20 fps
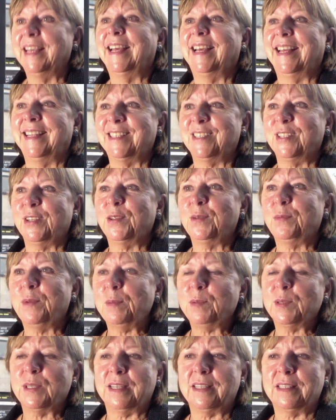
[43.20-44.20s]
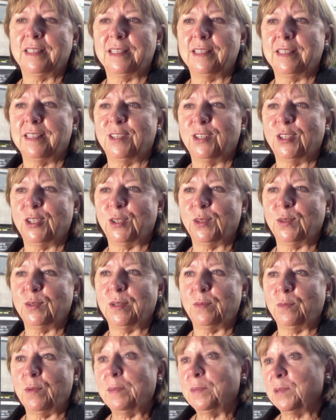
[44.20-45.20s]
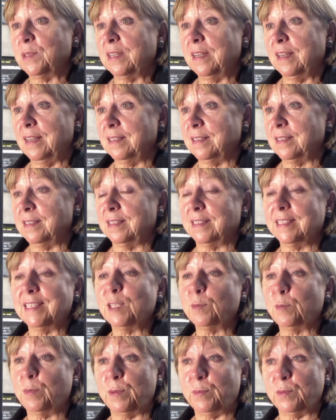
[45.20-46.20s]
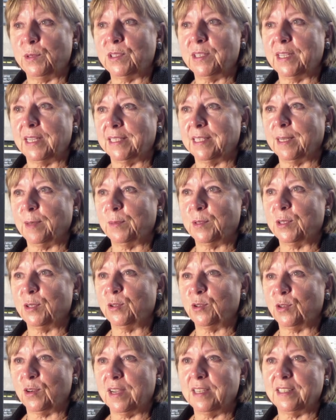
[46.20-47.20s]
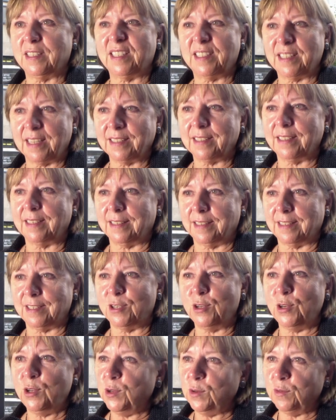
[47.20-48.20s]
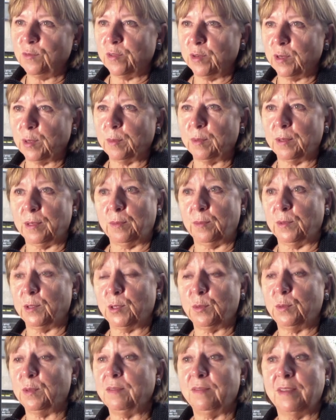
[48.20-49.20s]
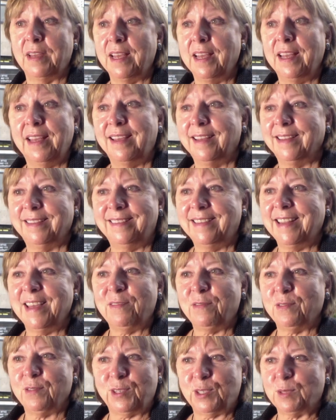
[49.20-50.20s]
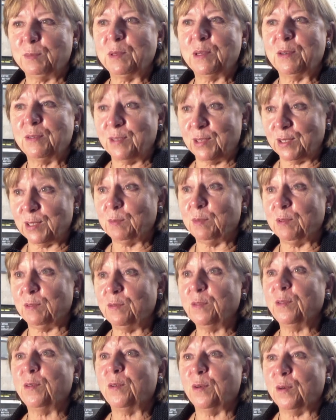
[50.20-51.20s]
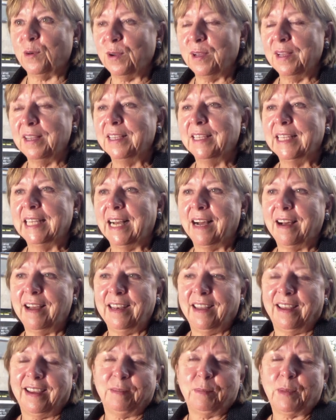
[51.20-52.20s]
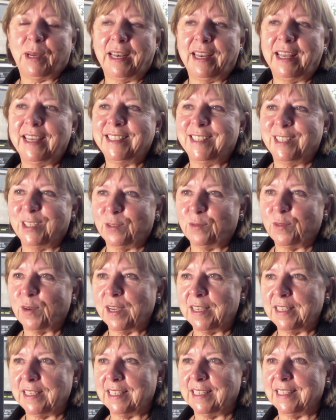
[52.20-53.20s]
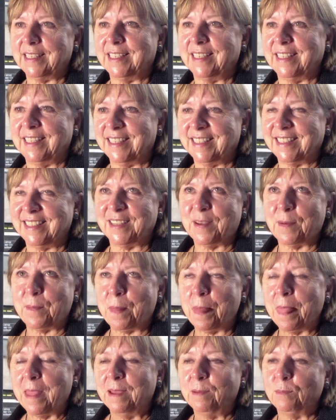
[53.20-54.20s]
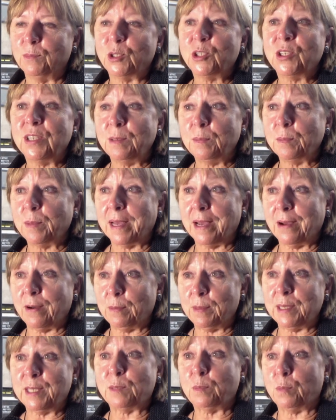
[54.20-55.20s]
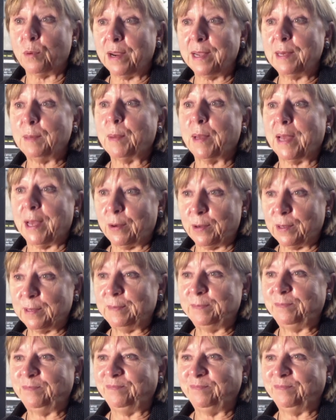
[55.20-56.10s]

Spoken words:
And so the Webscience Institute and Web Science as a discipline was set up to try and study this new phenomenon which we've never experienced before. I like my latest phrase, it's machine power meets brain power.